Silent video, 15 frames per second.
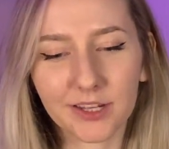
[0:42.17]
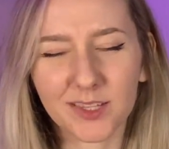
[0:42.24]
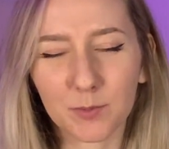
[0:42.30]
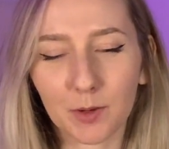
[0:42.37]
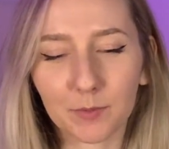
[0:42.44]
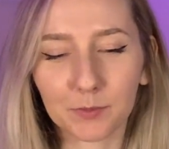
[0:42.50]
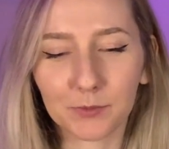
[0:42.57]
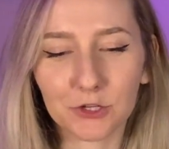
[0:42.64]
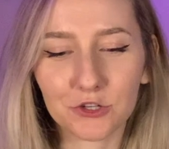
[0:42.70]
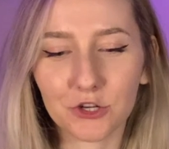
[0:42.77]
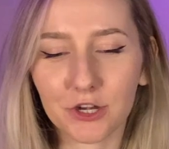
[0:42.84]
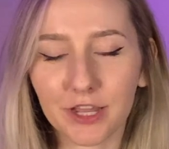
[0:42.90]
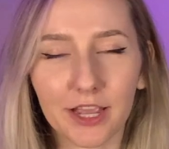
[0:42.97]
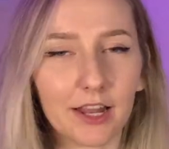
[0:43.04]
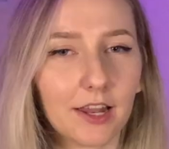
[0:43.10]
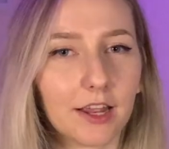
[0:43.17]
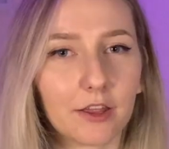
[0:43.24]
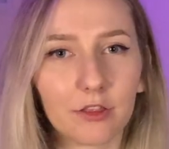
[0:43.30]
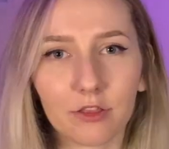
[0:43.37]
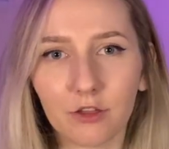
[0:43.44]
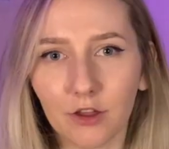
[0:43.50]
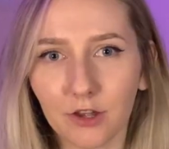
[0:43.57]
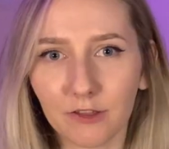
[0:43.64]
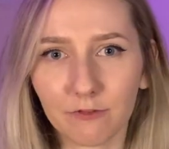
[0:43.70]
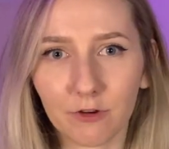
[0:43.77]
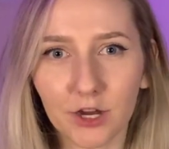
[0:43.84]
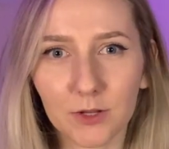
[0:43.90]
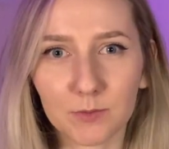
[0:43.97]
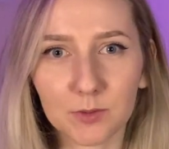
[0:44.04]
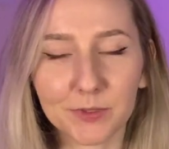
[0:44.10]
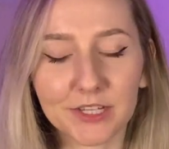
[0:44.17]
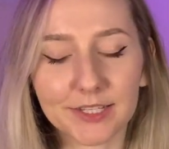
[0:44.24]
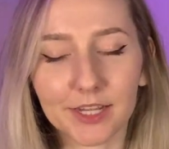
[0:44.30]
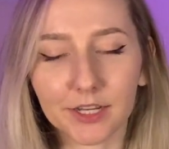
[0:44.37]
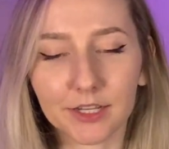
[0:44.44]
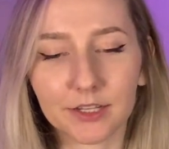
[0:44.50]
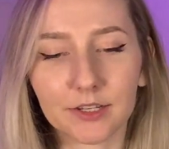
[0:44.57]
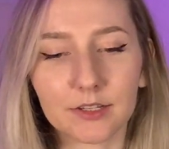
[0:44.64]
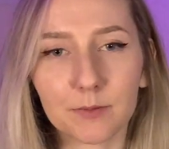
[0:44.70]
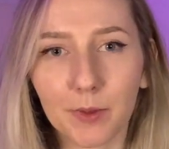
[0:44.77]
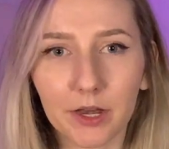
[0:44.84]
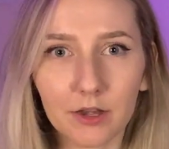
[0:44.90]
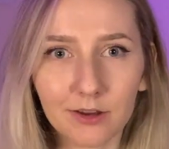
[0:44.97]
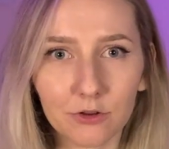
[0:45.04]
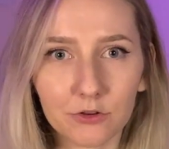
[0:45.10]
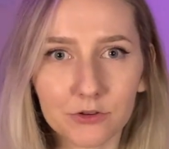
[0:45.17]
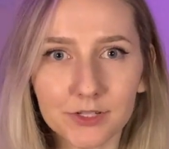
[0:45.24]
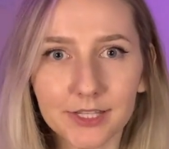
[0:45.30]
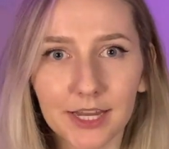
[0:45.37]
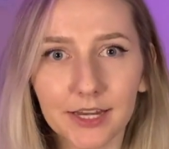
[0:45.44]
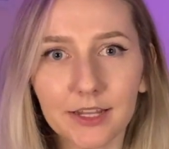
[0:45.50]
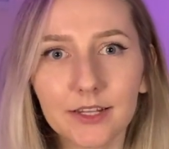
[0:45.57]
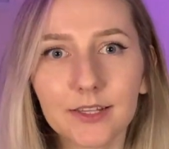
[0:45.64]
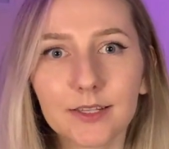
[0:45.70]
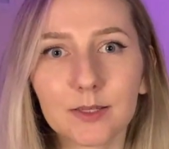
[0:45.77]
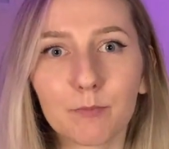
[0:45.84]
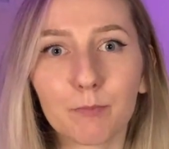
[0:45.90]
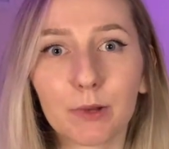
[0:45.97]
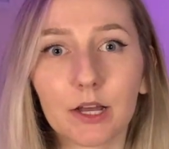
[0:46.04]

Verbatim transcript: it's probably shooting at like 30 frames per second, depending on your settings.